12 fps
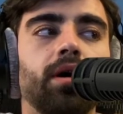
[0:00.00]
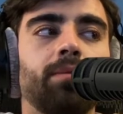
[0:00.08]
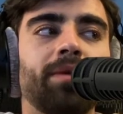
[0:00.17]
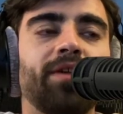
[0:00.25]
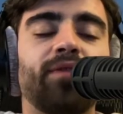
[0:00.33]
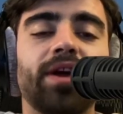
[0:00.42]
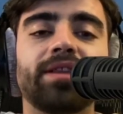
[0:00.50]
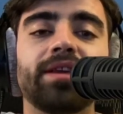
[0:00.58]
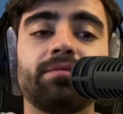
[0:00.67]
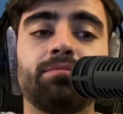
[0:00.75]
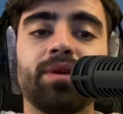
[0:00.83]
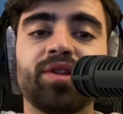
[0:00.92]
If I
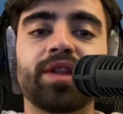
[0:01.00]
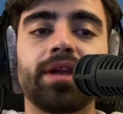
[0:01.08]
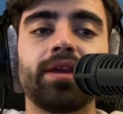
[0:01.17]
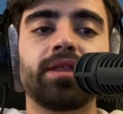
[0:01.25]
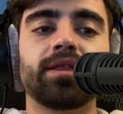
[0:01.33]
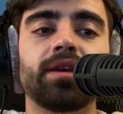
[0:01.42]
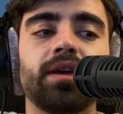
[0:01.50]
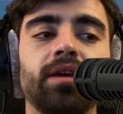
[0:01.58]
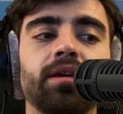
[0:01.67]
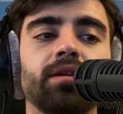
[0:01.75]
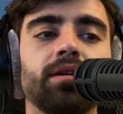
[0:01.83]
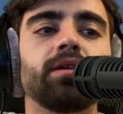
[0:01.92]
did miss anything
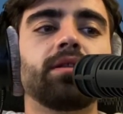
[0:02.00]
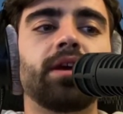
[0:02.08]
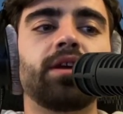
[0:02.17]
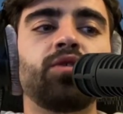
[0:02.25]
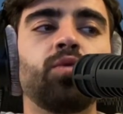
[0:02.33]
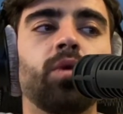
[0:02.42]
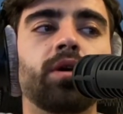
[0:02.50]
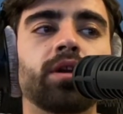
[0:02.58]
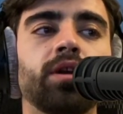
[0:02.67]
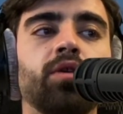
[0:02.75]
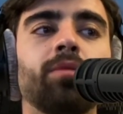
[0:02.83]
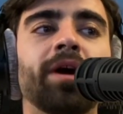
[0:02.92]
that you want to
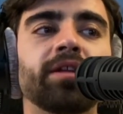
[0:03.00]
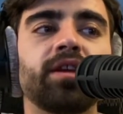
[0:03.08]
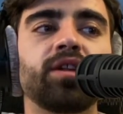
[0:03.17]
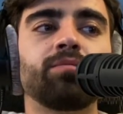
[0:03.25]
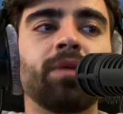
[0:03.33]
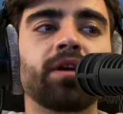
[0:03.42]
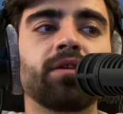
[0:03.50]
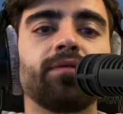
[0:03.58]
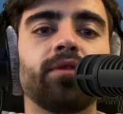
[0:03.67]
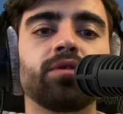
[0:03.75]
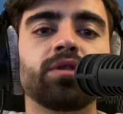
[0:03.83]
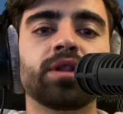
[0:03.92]
know about these
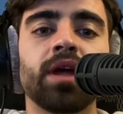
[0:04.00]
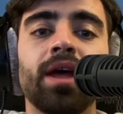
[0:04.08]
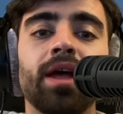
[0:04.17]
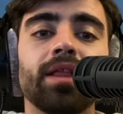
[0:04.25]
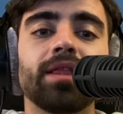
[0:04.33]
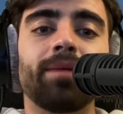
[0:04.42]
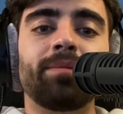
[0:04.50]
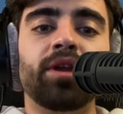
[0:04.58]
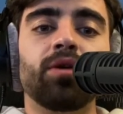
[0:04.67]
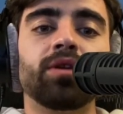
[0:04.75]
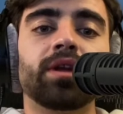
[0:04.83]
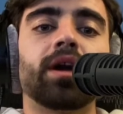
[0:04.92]
microphones, let me
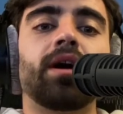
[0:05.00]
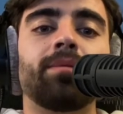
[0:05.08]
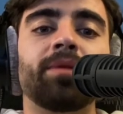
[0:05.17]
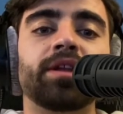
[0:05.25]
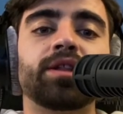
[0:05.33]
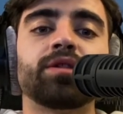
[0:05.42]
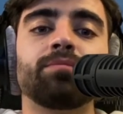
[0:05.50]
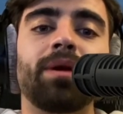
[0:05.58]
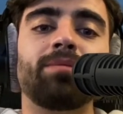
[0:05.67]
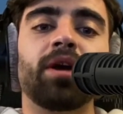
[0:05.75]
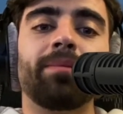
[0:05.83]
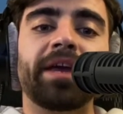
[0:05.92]
know in the comments.
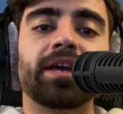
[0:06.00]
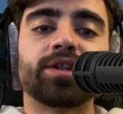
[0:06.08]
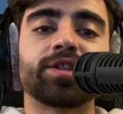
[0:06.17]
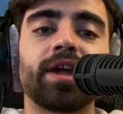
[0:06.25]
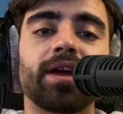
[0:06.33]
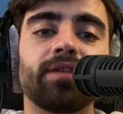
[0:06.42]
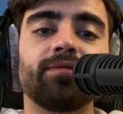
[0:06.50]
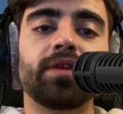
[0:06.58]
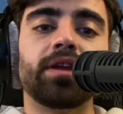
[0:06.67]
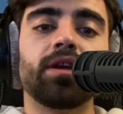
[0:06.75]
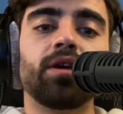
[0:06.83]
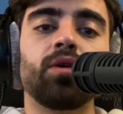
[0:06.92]
Maybe I'll make a second
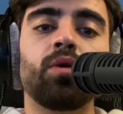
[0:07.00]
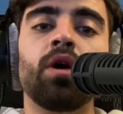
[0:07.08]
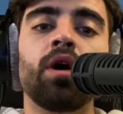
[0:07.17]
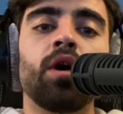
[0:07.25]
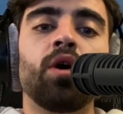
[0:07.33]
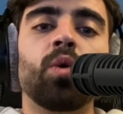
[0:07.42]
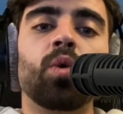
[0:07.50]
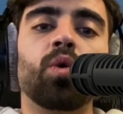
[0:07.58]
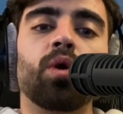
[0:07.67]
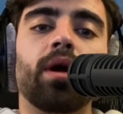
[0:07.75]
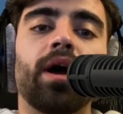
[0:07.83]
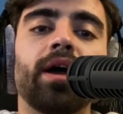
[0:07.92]
video,
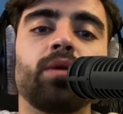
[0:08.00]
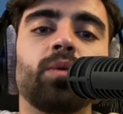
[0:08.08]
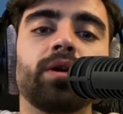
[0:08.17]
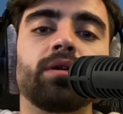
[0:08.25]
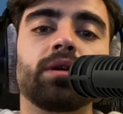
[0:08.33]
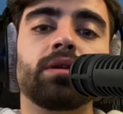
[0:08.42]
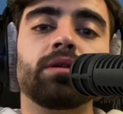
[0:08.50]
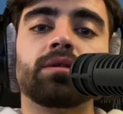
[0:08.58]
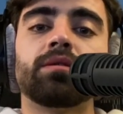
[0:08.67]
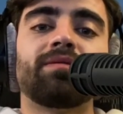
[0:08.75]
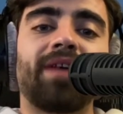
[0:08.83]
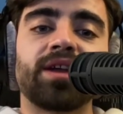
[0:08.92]
or I will
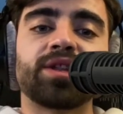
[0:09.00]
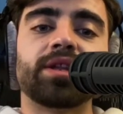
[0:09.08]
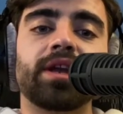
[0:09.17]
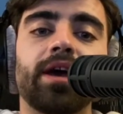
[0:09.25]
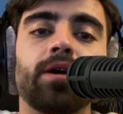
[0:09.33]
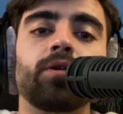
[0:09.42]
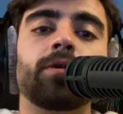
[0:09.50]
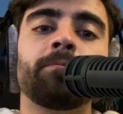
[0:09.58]
test it out